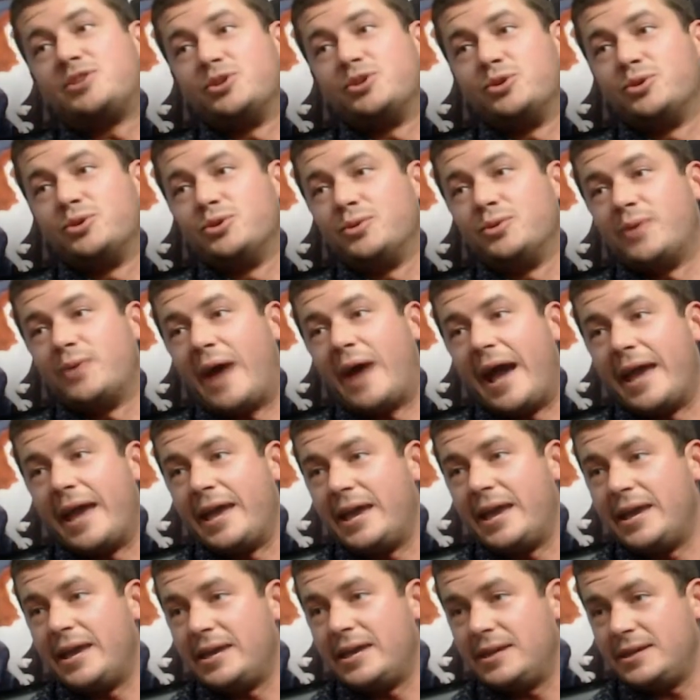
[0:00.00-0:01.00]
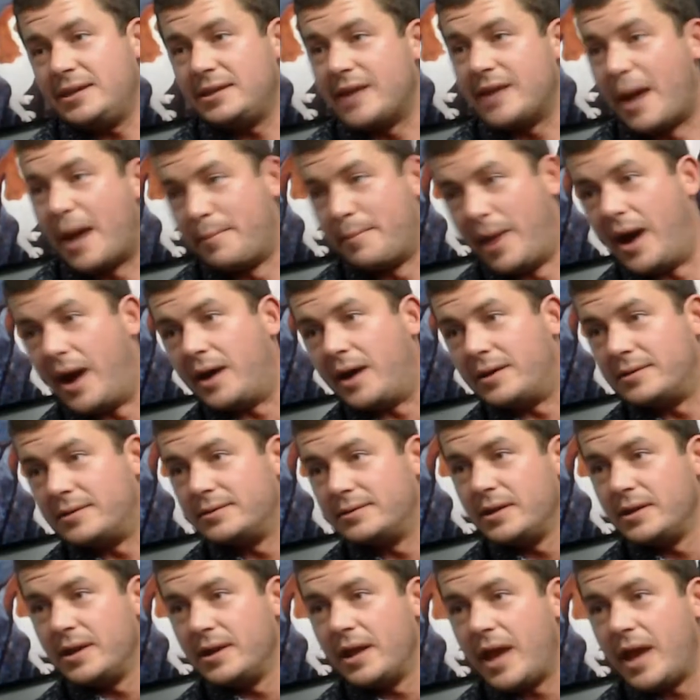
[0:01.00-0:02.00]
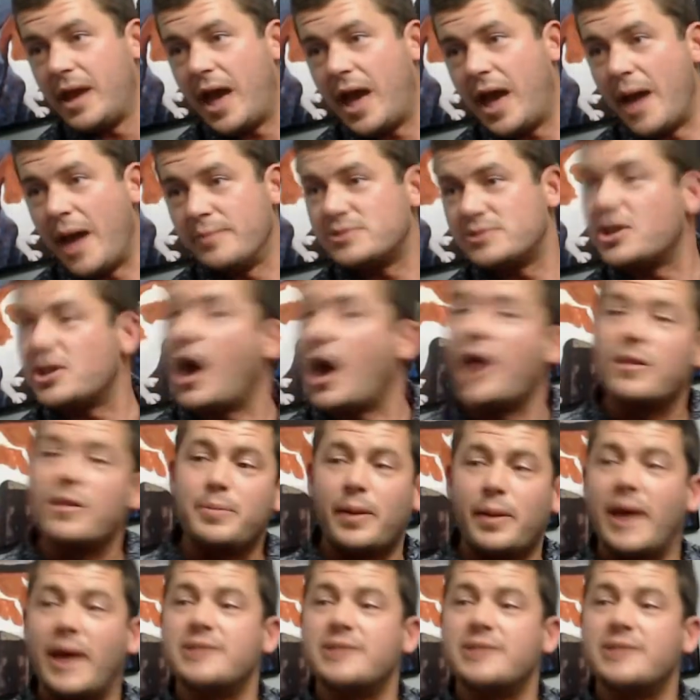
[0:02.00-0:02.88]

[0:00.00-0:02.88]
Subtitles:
to a number. So other